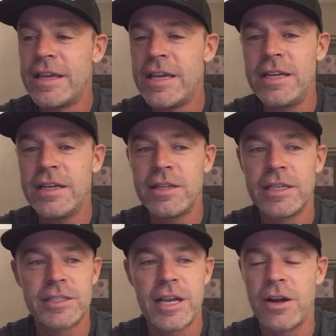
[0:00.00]
he did
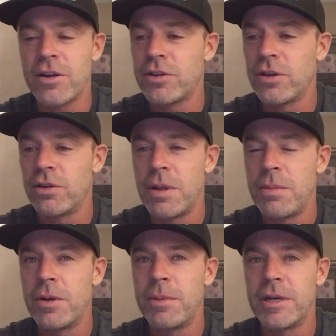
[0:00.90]
this character, he
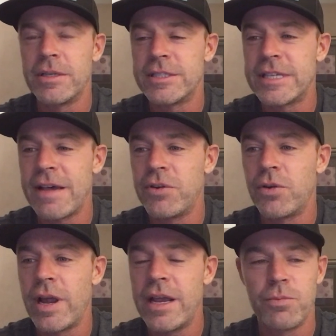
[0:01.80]
might have been 7
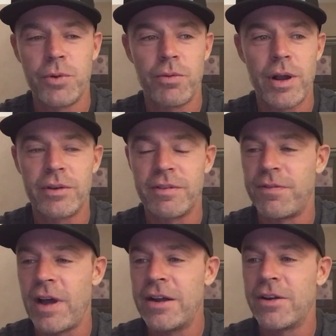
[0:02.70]
or 8, and we were around a
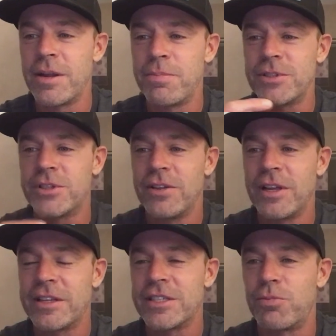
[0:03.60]
fire, and he puts on
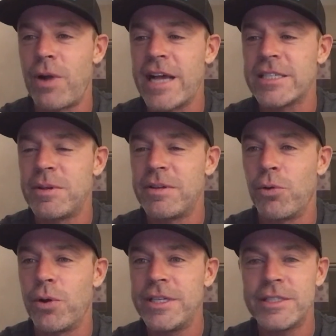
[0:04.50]
like this raspy
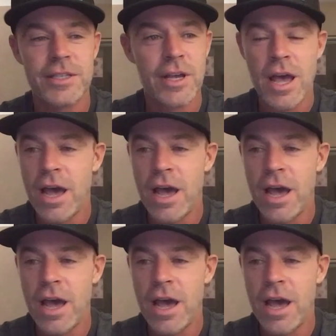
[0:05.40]
voice,